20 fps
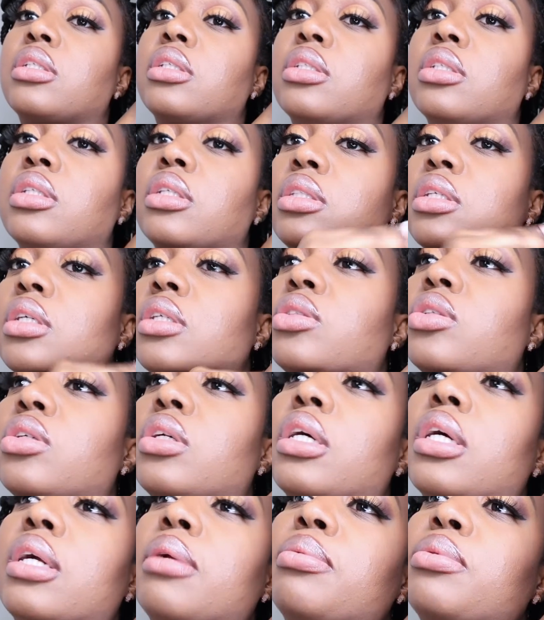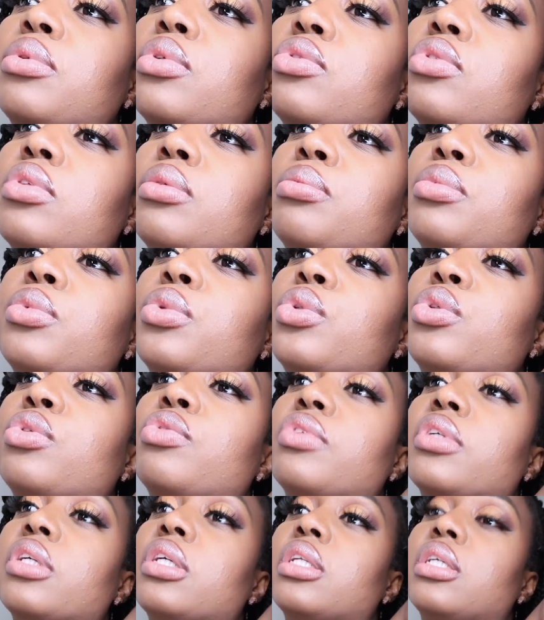It also helps to
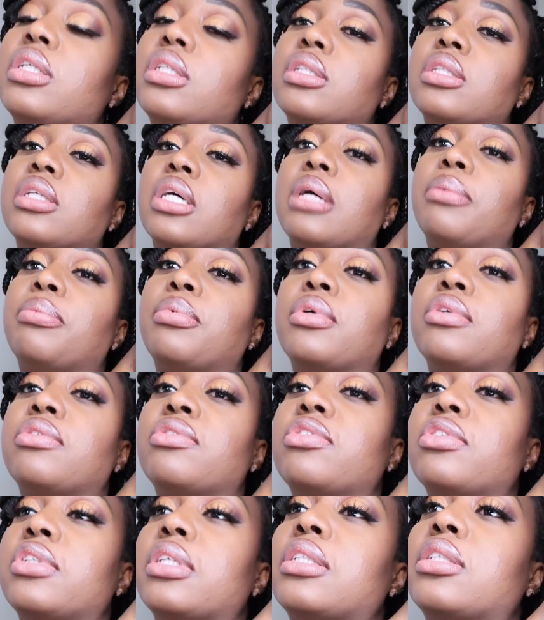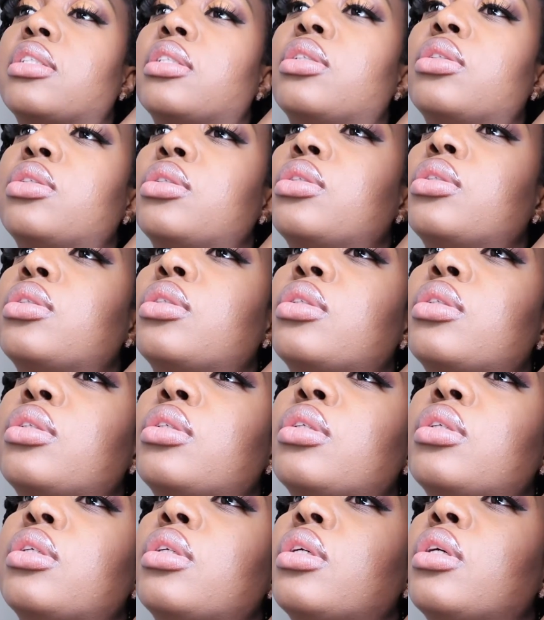remove any type of residue
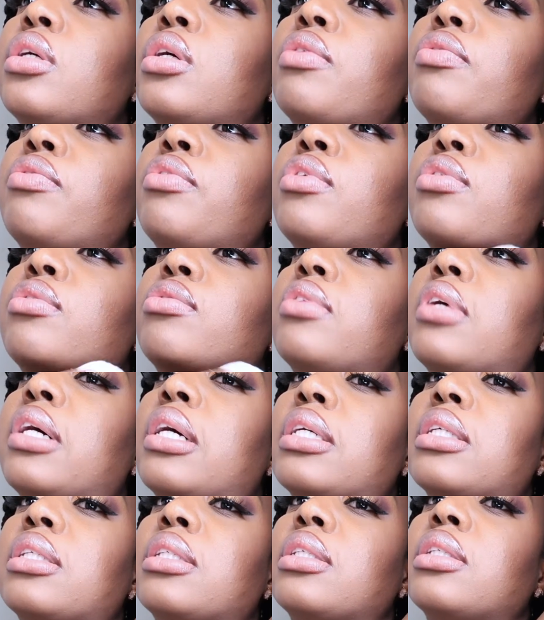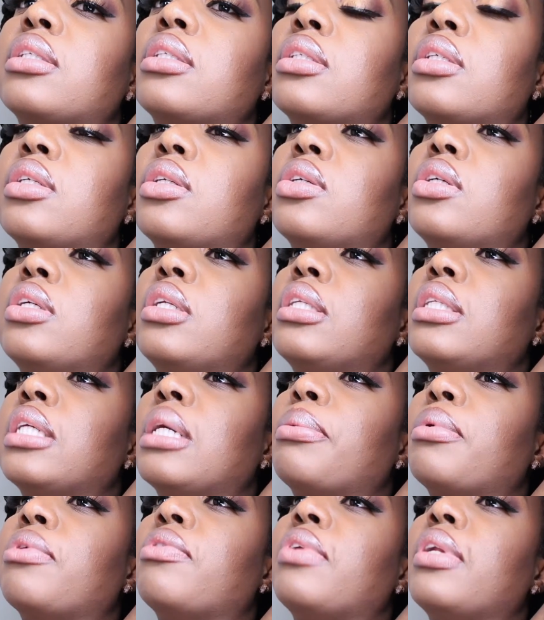of the wax, you know, any
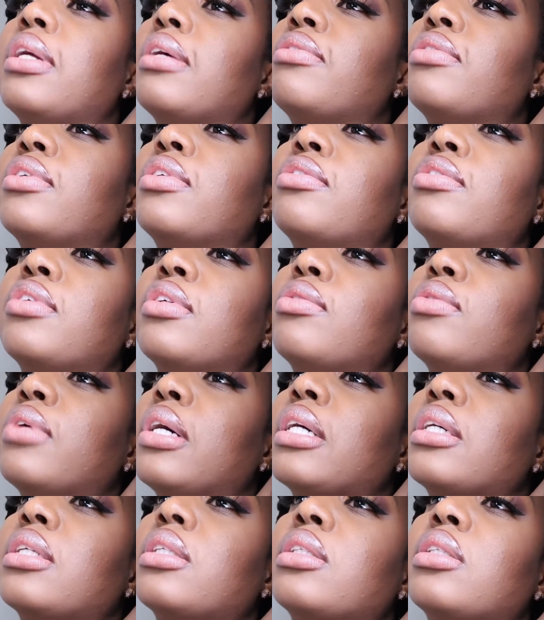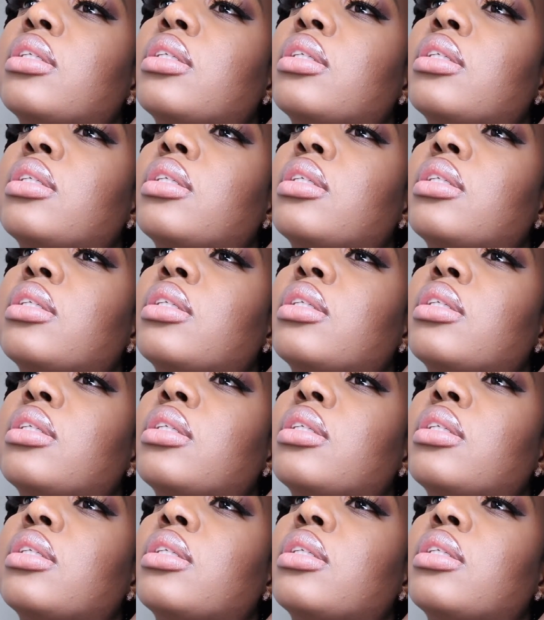type of leftover wax.